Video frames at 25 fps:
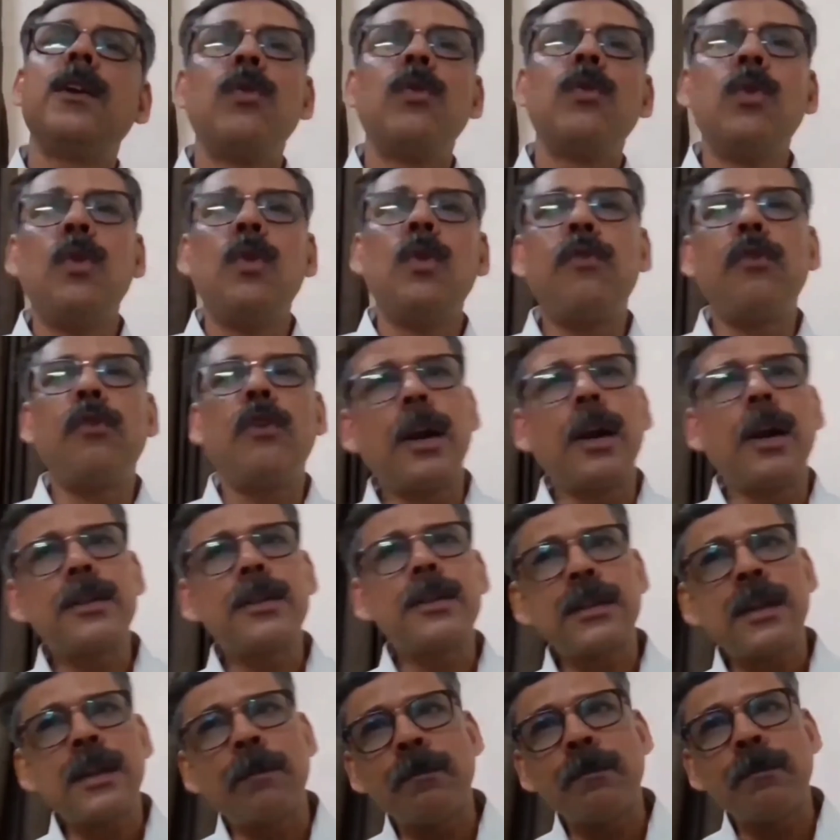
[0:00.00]
go for
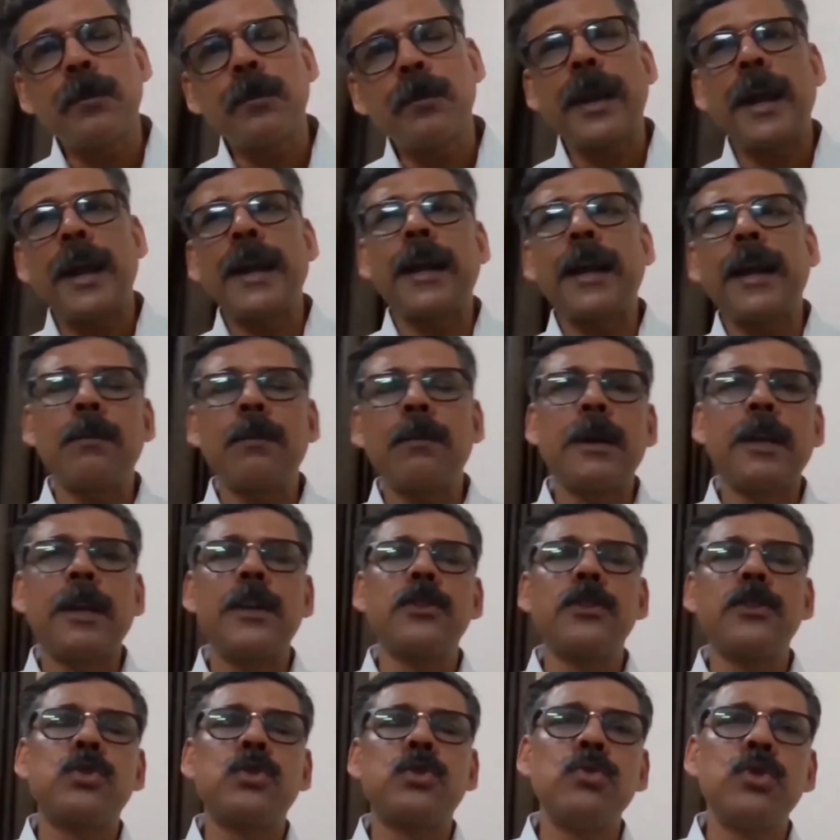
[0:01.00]
some academic
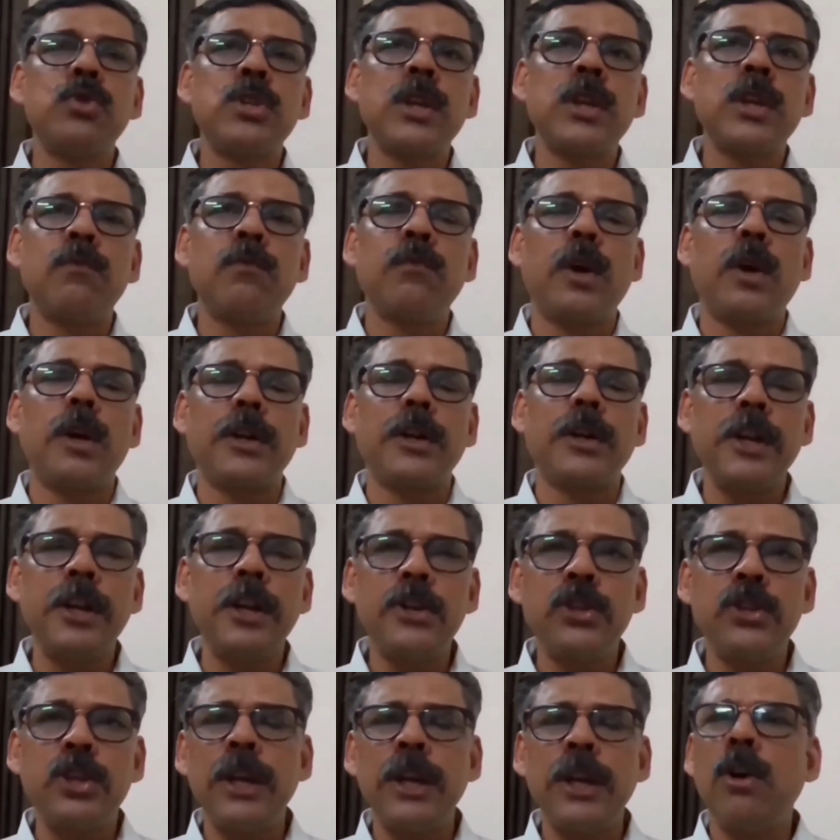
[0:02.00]
institution for
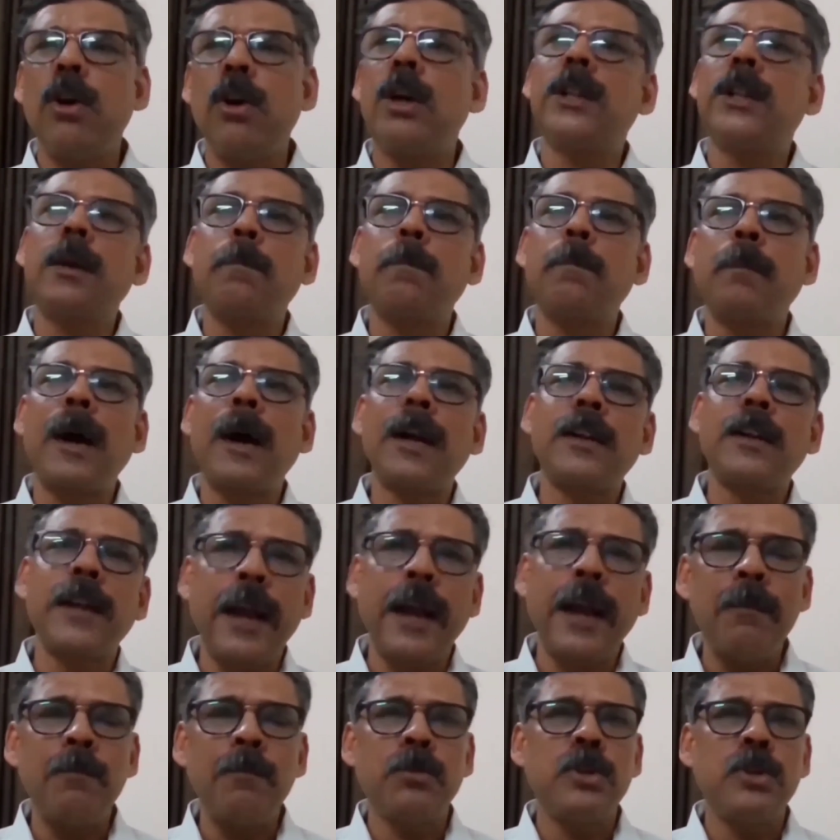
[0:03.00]
teaching or the
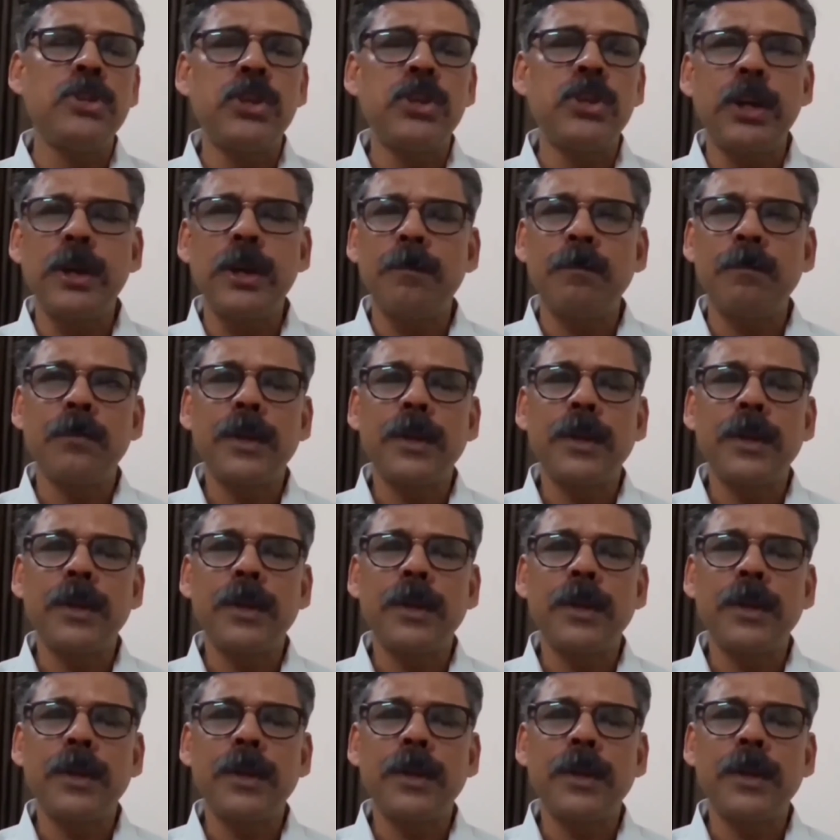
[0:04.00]
part-time teaching.